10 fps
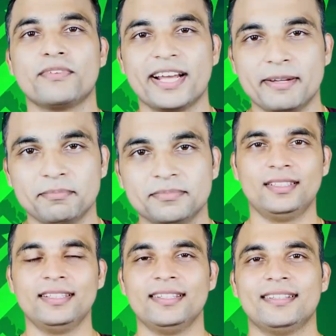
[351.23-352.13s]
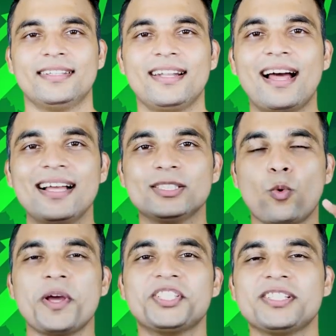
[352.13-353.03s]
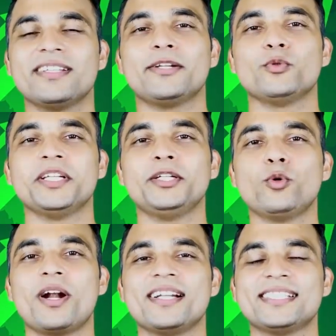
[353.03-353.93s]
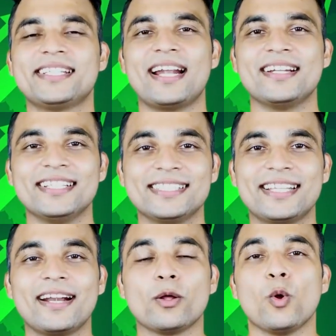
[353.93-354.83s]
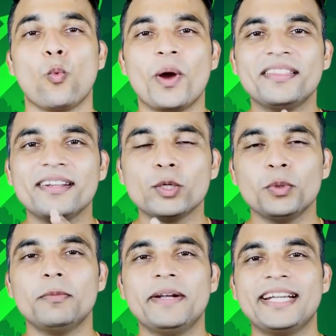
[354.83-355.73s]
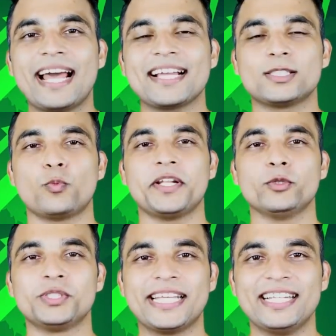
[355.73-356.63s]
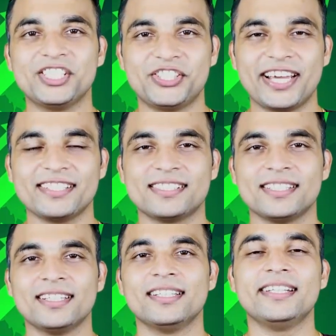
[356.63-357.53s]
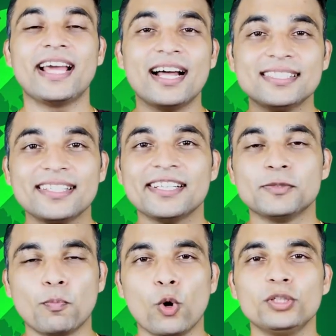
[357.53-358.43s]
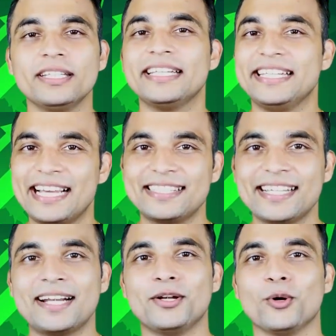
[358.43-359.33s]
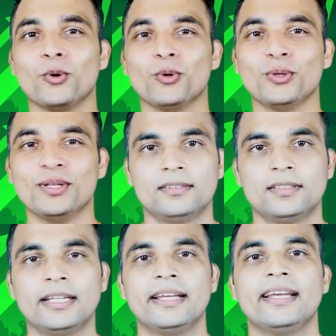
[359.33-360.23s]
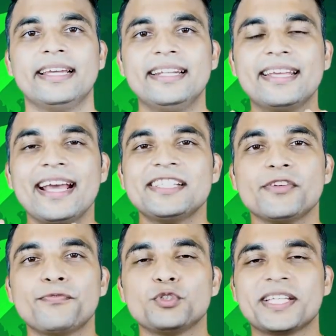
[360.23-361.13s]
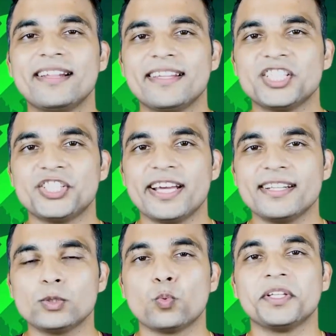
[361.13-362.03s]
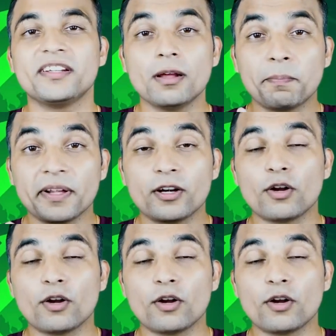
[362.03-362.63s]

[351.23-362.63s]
time. The last question that you need to understand is that whether you will be taxed when you sell shares. The answer is both yes and no. In case if you sell the shares within a period